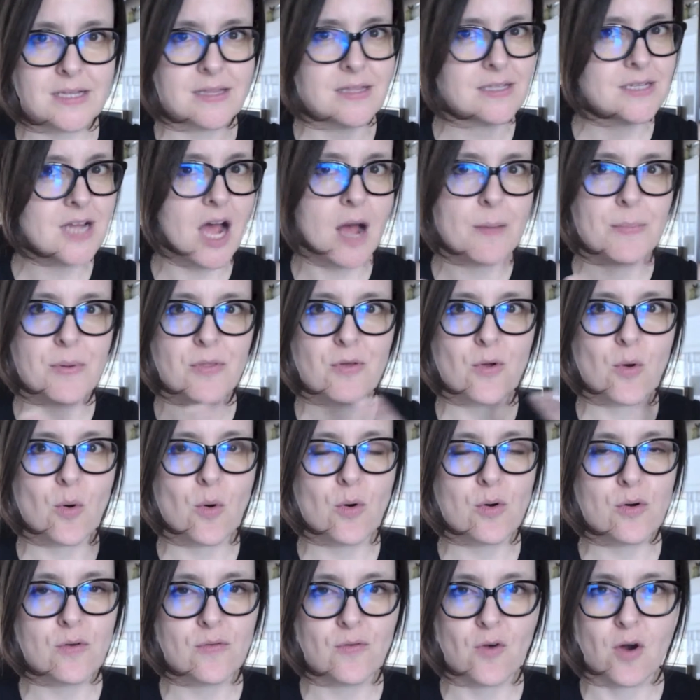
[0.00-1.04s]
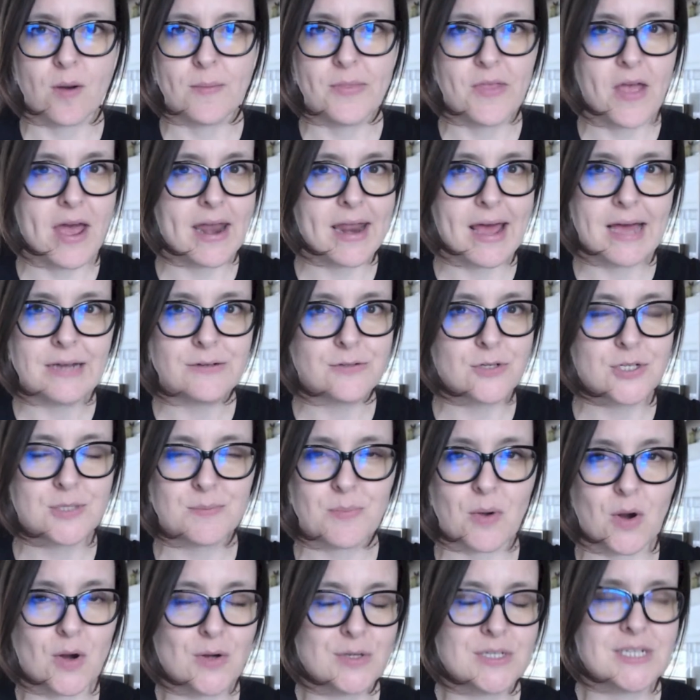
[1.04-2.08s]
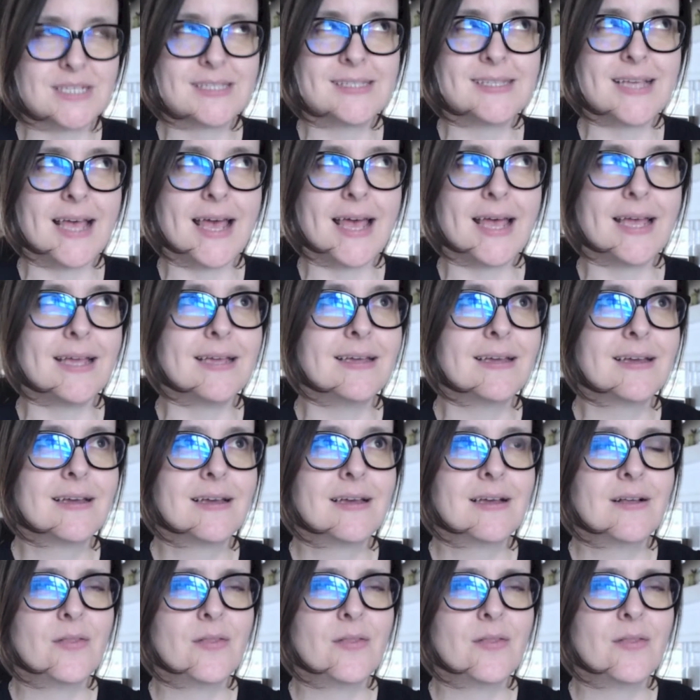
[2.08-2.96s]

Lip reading: on the top of their order form, that address bar, to say